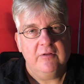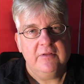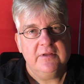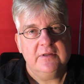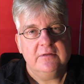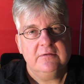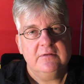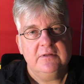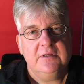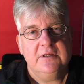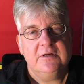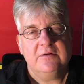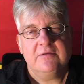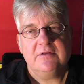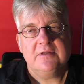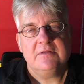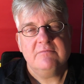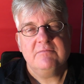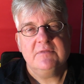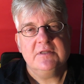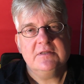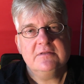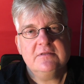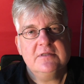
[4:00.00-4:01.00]
the
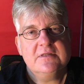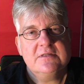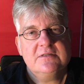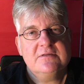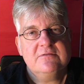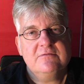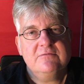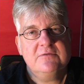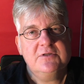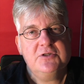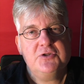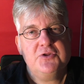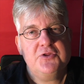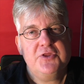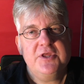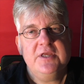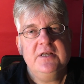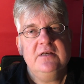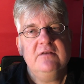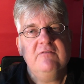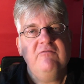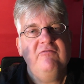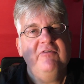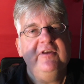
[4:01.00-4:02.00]
this
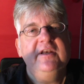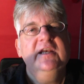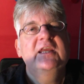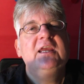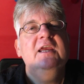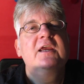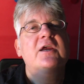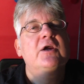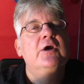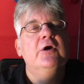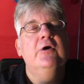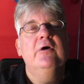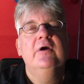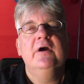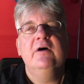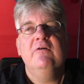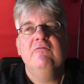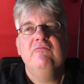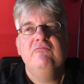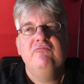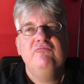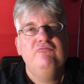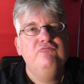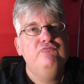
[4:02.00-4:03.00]
thin veneer
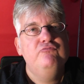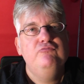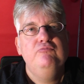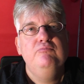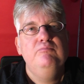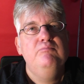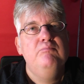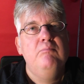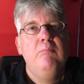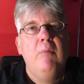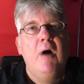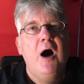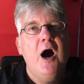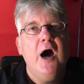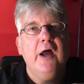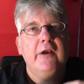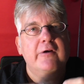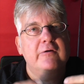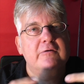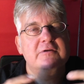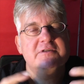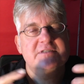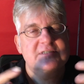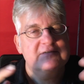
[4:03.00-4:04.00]
of
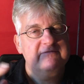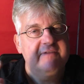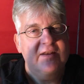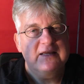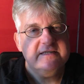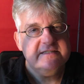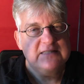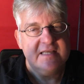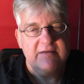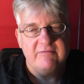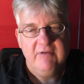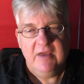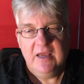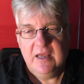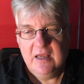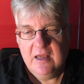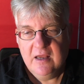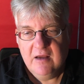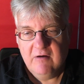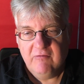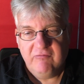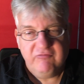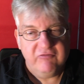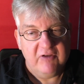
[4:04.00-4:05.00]
modern civilized life
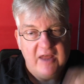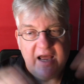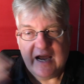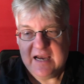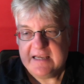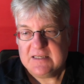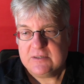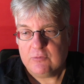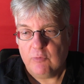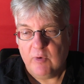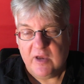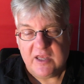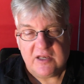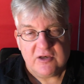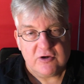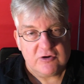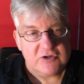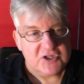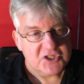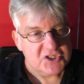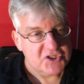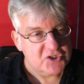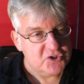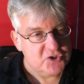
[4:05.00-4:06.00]
flies away, and you
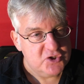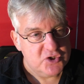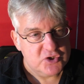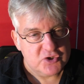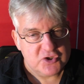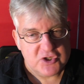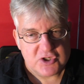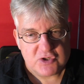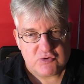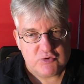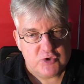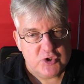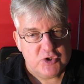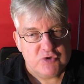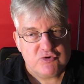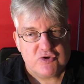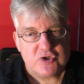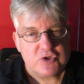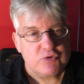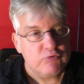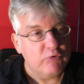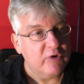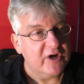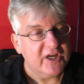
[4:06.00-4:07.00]
just
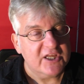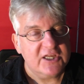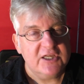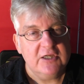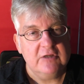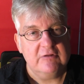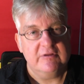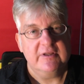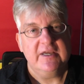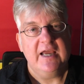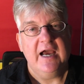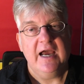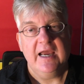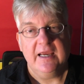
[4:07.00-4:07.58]
want to kill the guy.